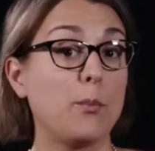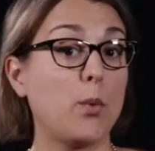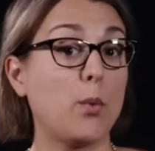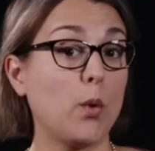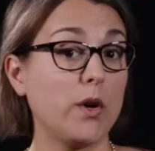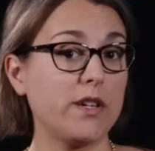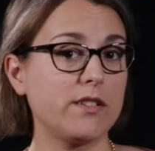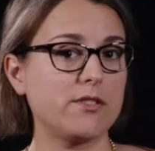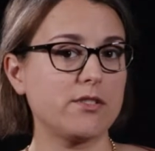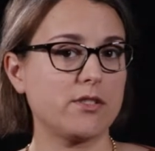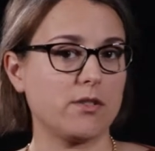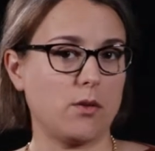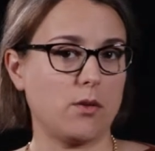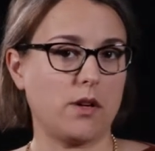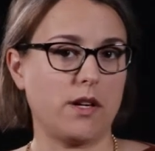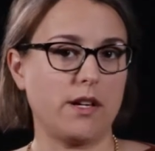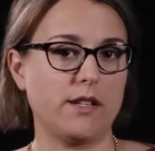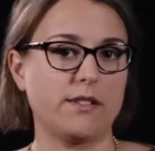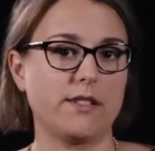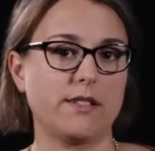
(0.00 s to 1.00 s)
Boyle's
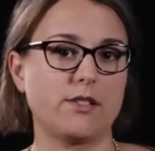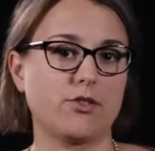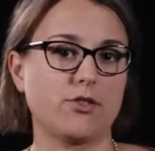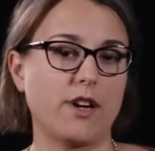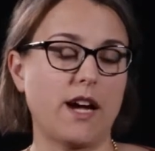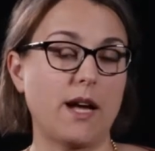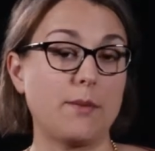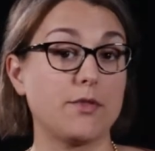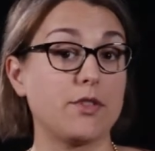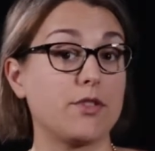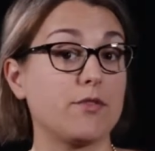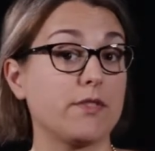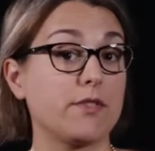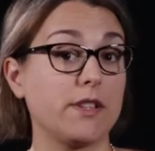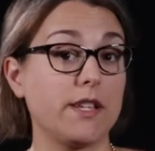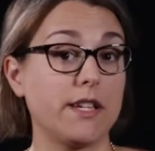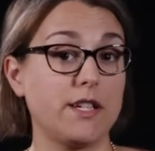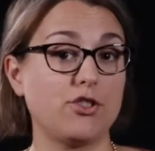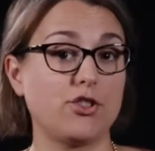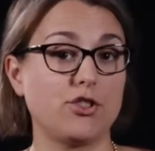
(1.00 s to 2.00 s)
law describes the
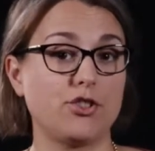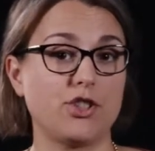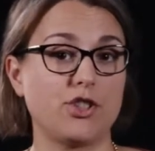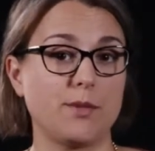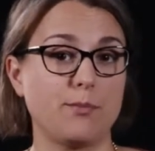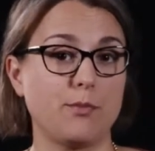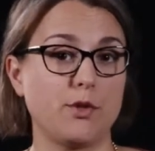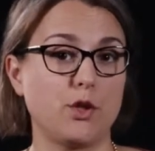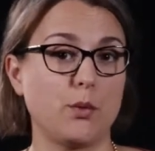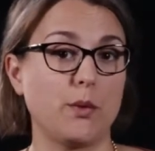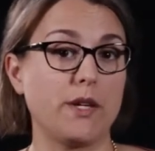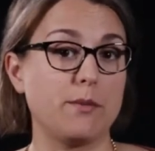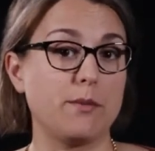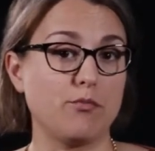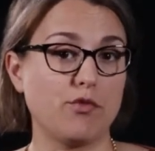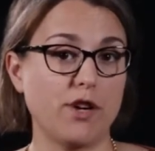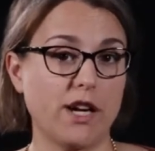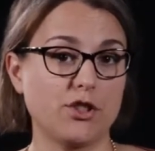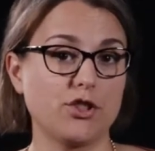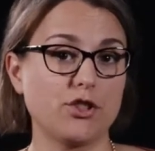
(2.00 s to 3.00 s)
relationship
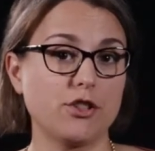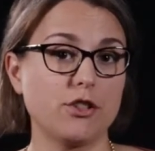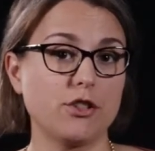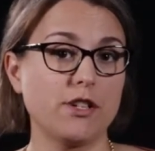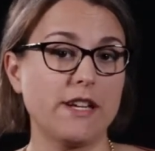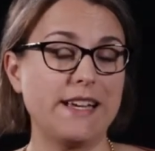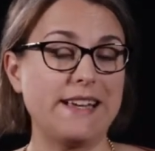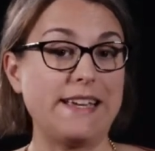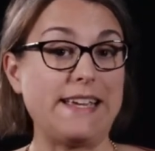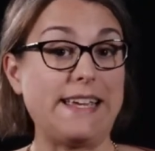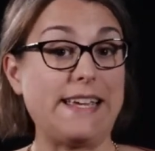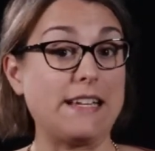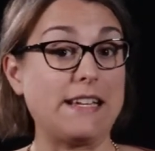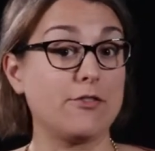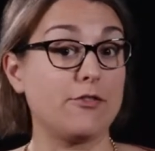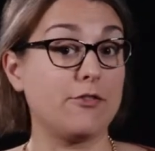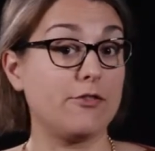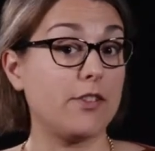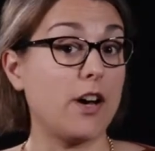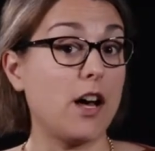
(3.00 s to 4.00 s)
between pressure
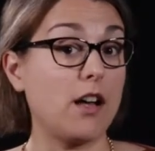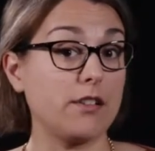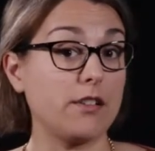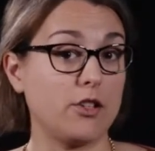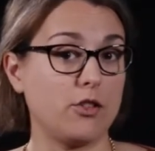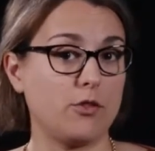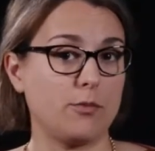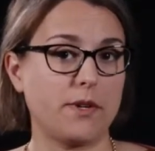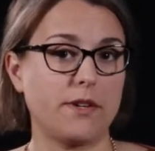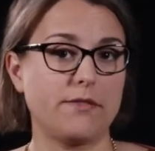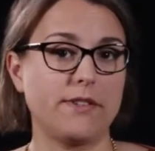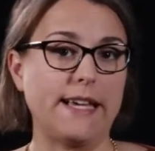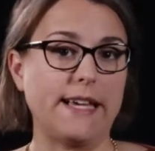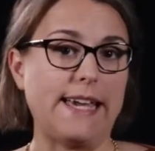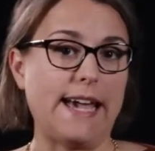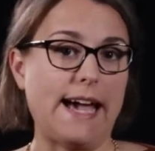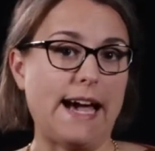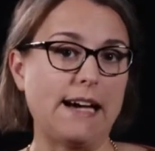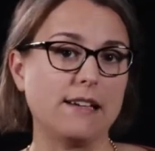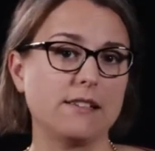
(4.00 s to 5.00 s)
and volume of a
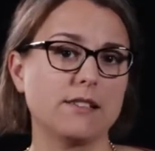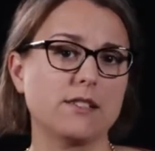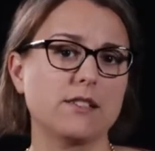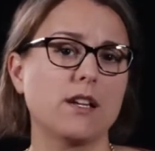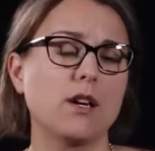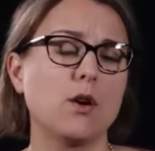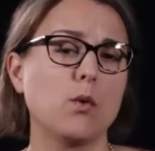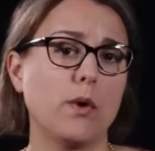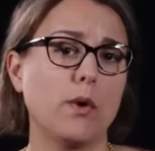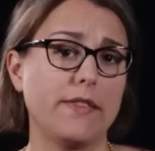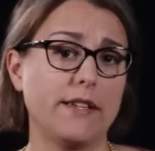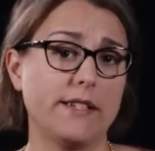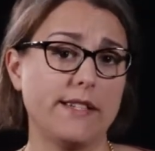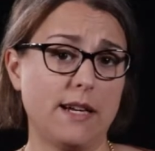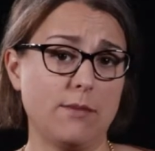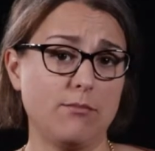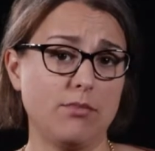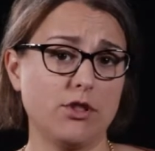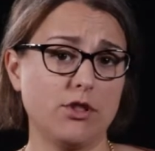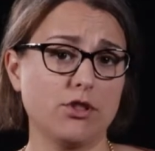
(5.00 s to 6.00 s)
gas when the
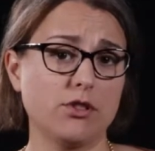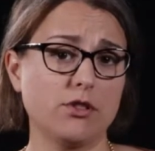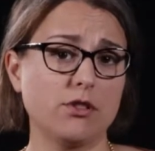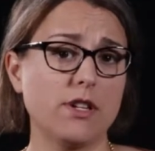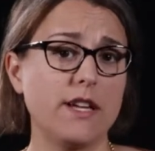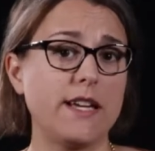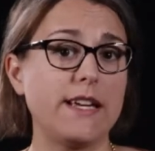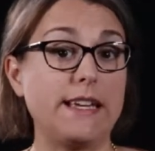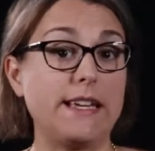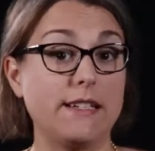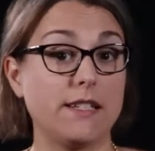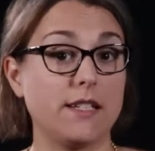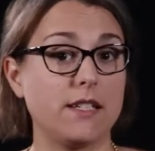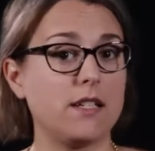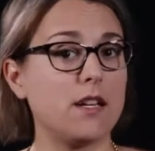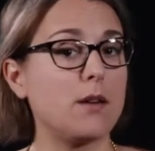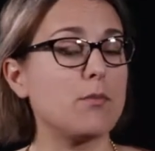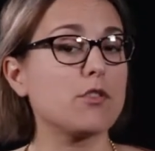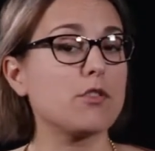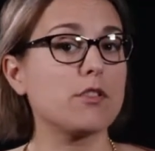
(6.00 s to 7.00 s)
temperature and
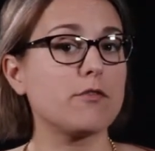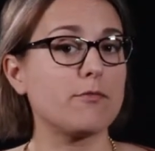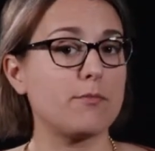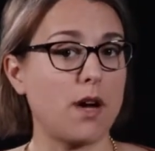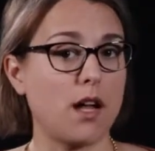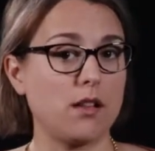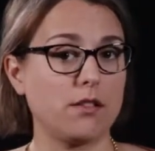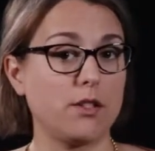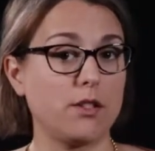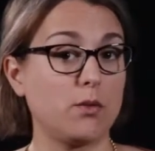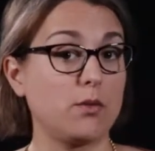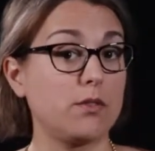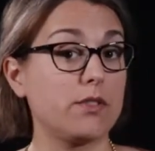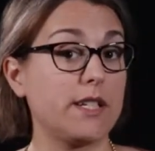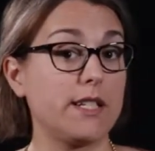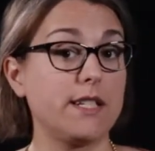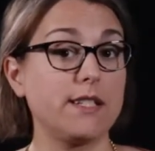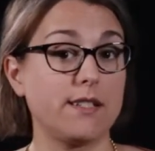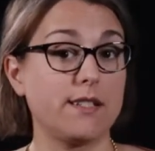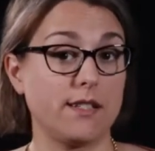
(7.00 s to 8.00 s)
number of molecules
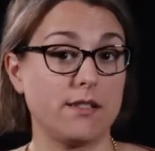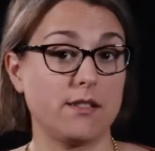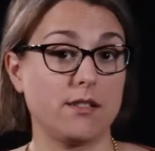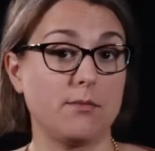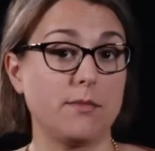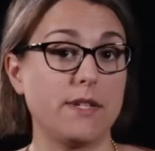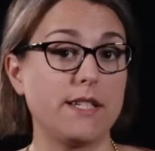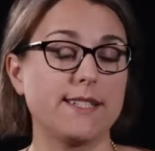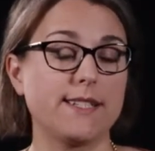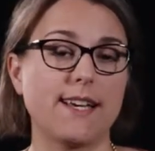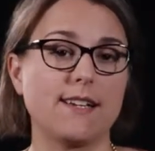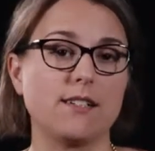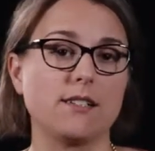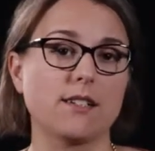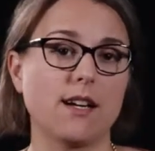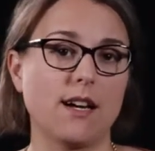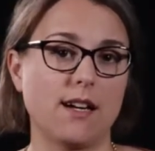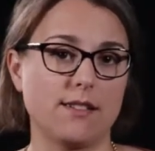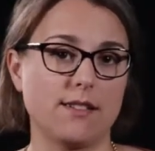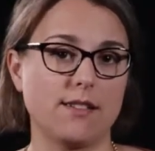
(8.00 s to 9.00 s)
in a system is
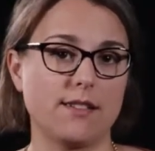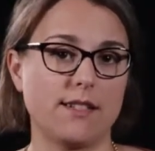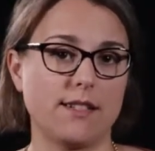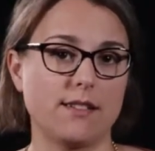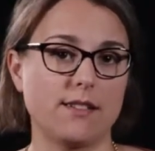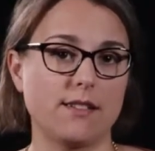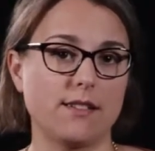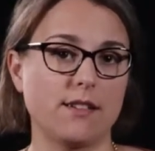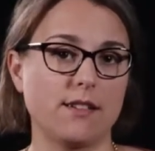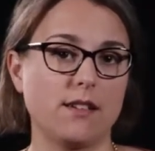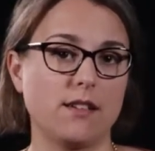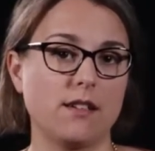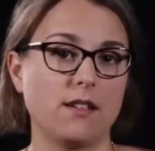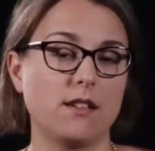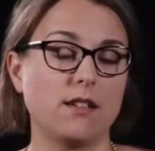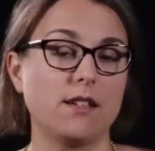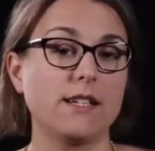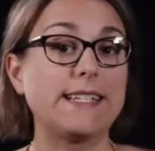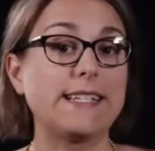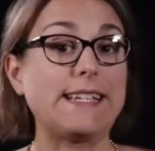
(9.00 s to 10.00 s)
held constant.
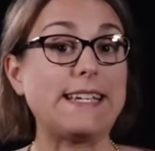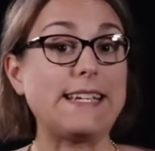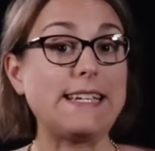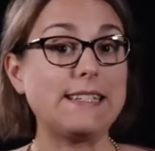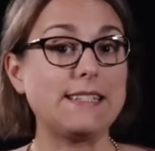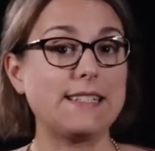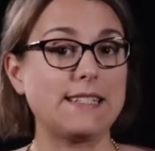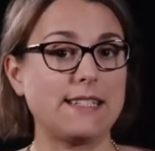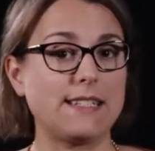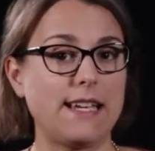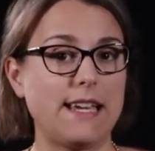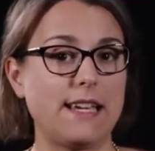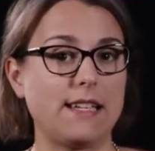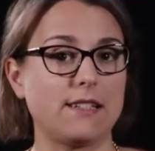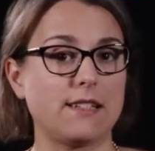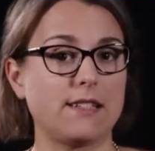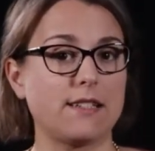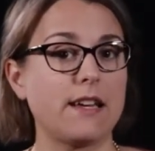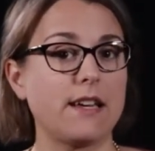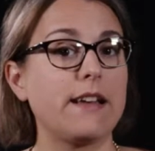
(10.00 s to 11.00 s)
It
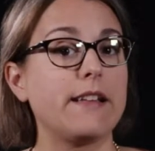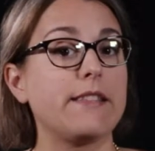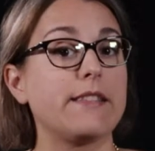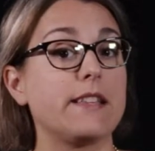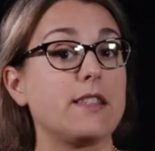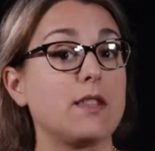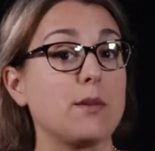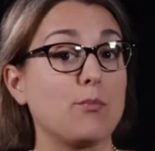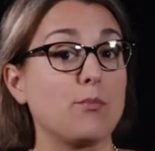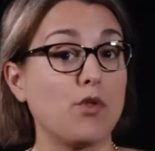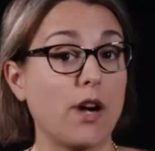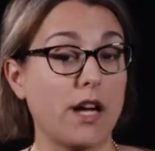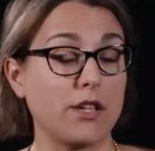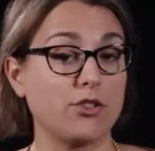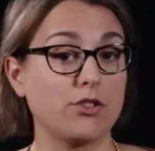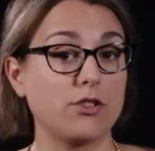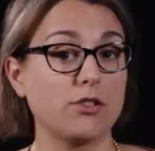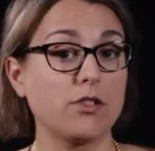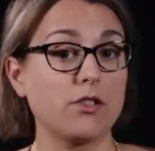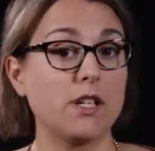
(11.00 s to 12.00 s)
states that the
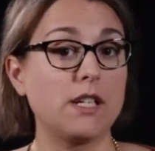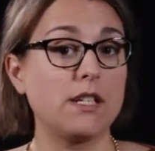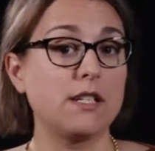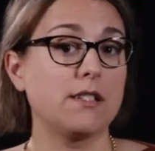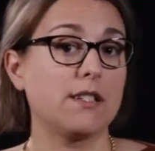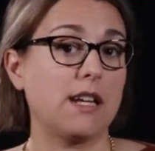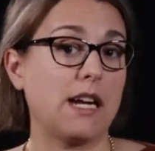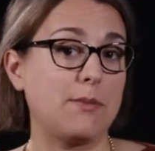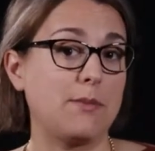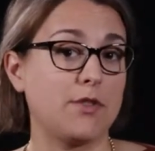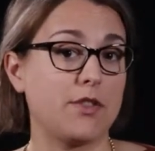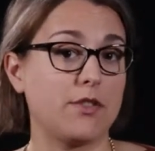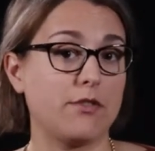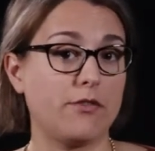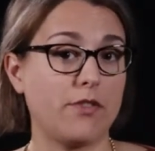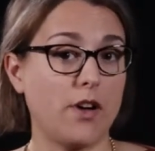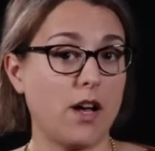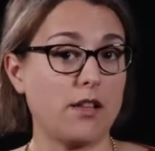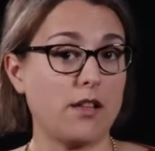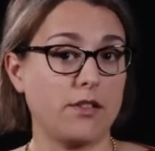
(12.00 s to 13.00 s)
pressure times
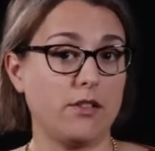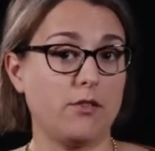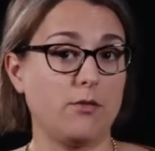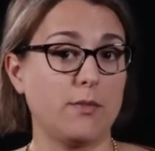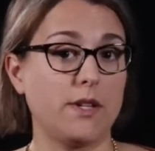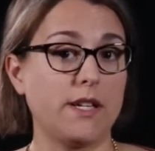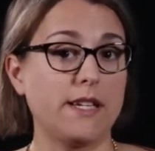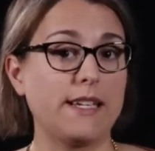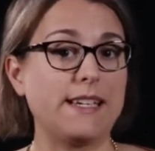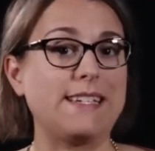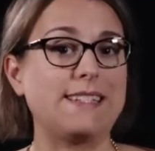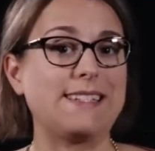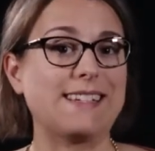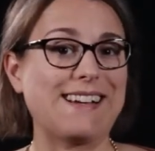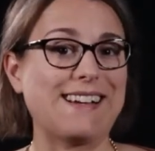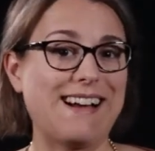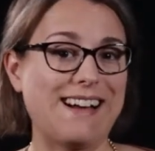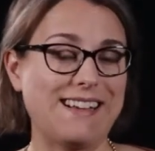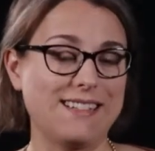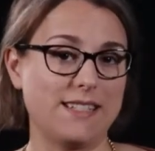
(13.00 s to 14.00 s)
the volume is a
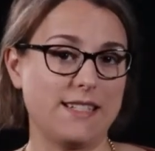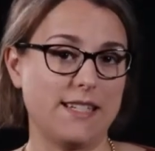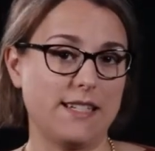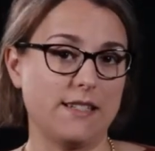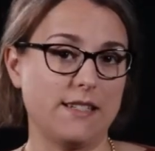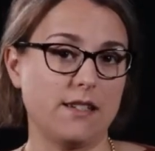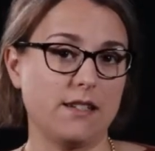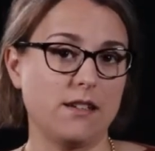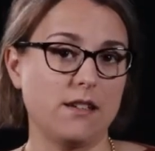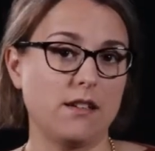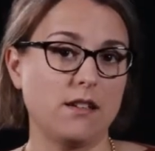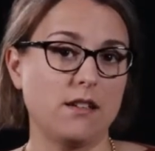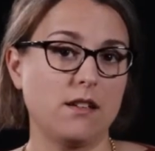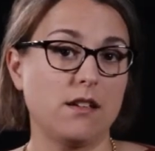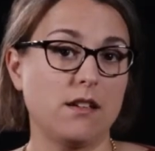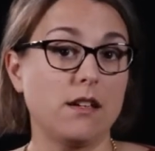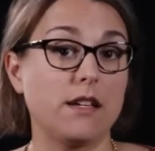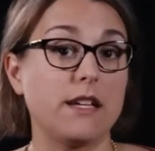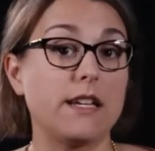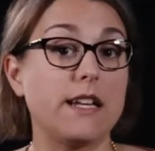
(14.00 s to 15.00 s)
constant.
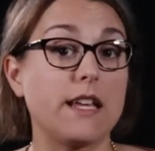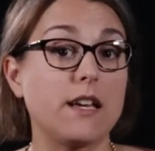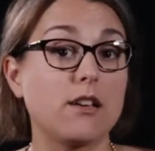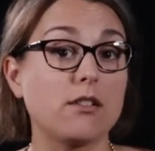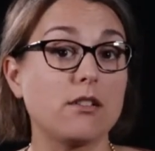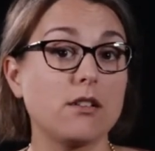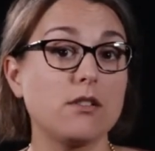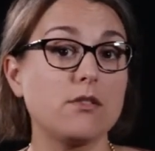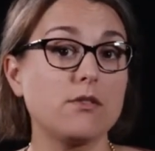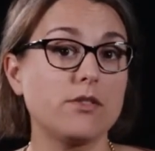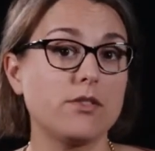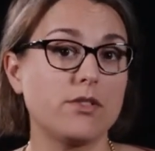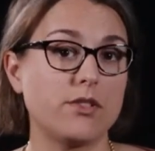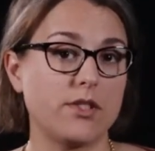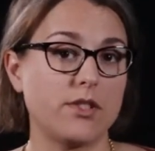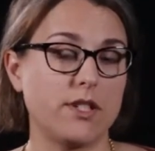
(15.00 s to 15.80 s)
In a closed